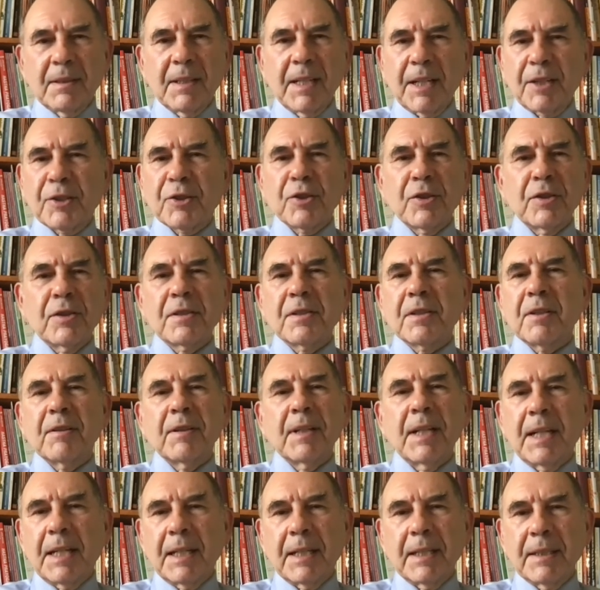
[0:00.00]
lectures
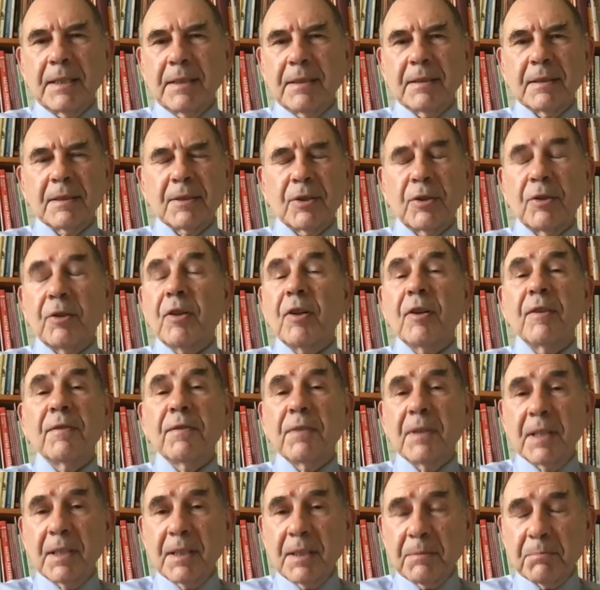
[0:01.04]
online. So
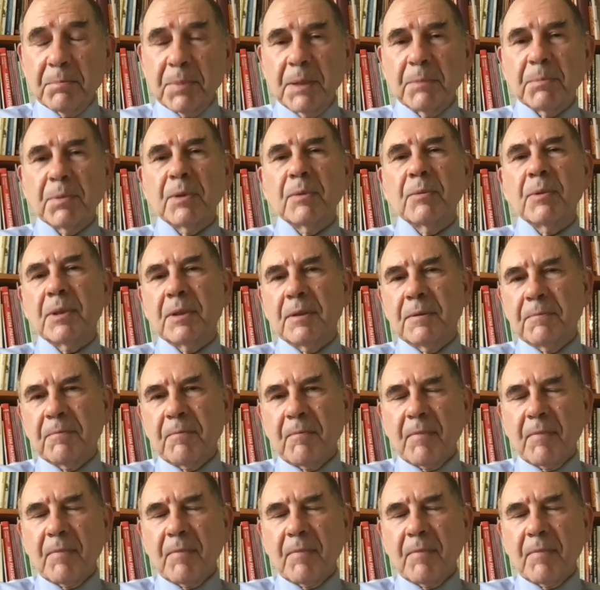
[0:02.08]
hopefully people will